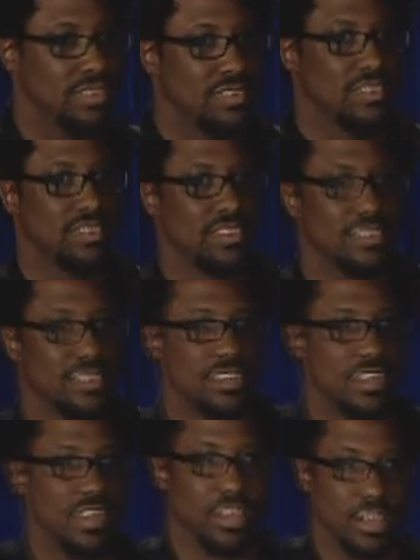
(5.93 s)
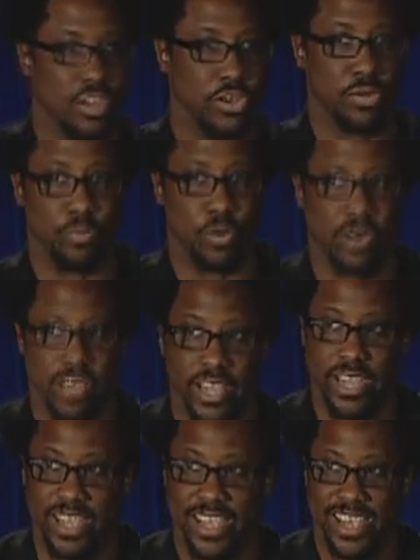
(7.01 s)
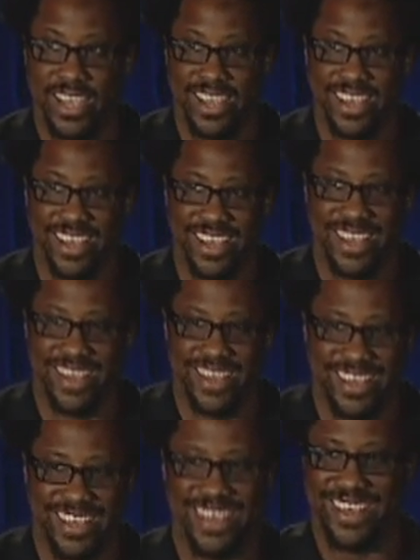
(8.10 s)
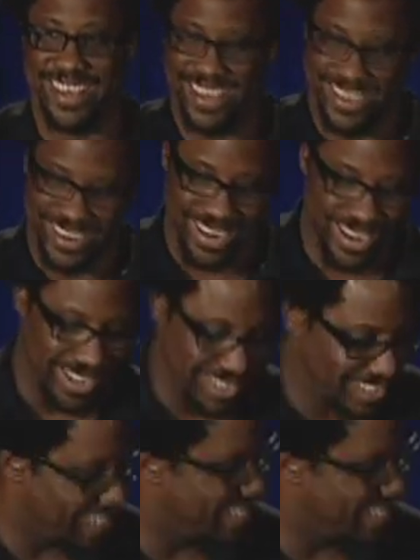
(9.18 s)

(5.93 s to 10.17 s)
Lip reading: Hello. Good morning. Good morning. All right.